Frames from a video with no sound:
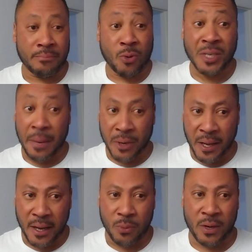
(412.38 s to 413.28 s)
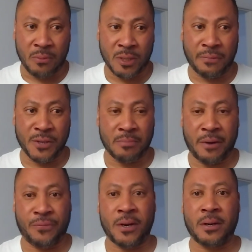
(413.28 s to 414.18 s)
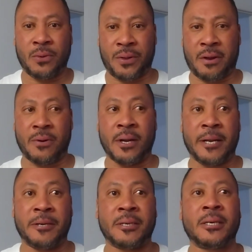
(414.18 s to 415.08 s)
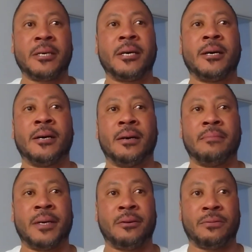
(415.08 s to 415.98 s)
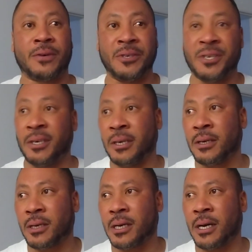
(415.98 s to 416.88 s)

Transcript: Was able to get it when I went to visit my friend in North Carolina, my dear friend D.